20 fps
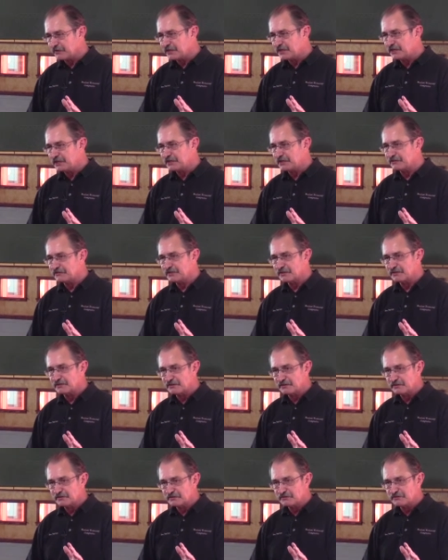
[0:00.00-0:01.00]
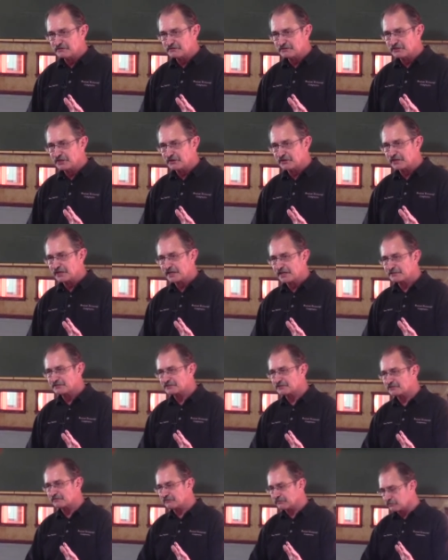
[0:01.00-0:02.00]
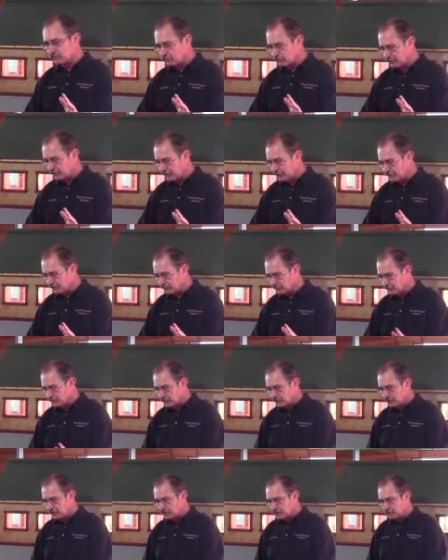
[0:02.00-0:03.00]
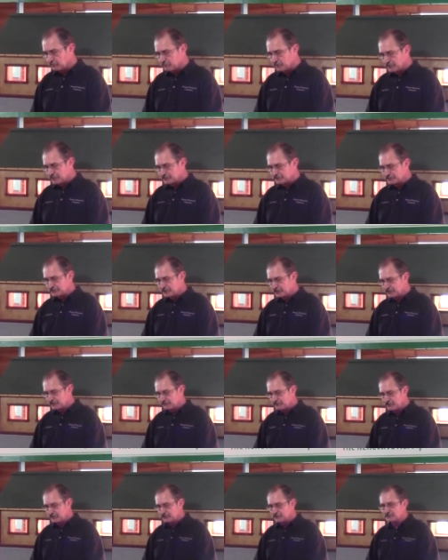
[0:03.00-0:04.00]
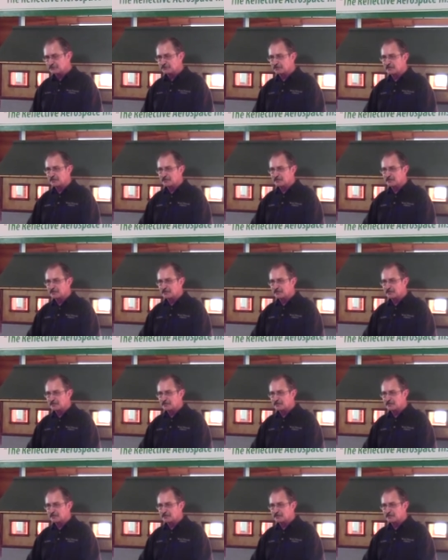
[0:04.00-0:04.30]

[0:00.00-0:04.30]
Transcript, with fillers: heating that Derek has on the floor here, but instead of using